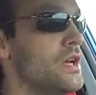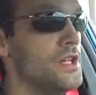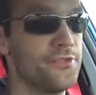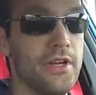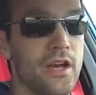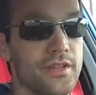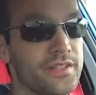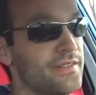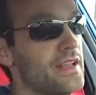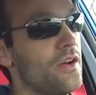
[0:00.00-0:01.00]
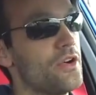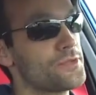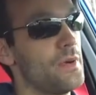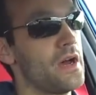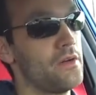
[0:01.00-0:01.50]
310
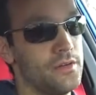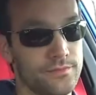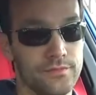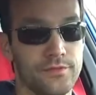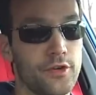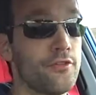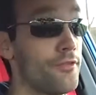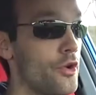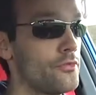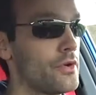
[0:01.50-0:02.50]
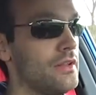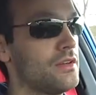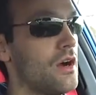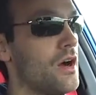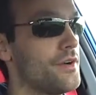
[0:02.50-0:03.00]
horsepower for a front wheel
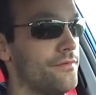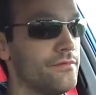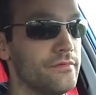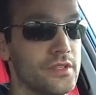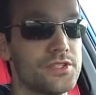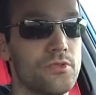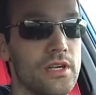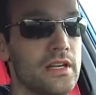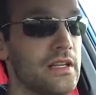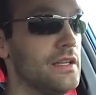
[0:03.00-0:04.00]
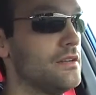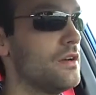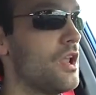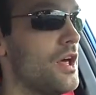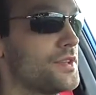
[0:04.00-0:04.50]
car is really
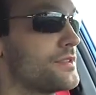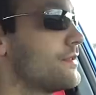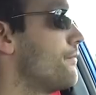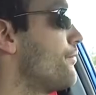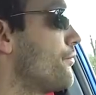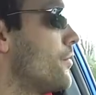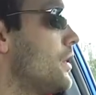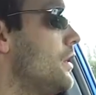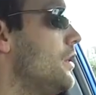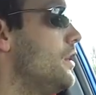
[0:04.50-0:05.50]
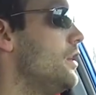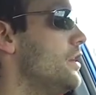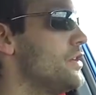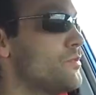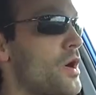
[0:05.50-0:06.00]
a lot.
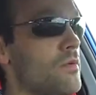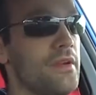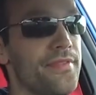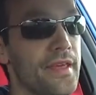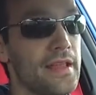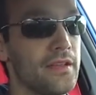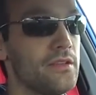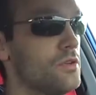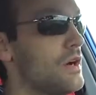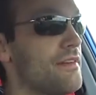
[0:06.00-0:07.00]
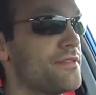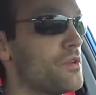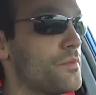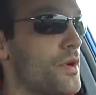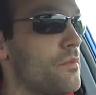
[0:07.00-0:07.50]
You probably think you have
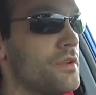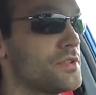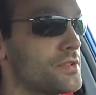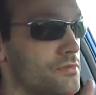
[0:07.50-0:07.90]
some problems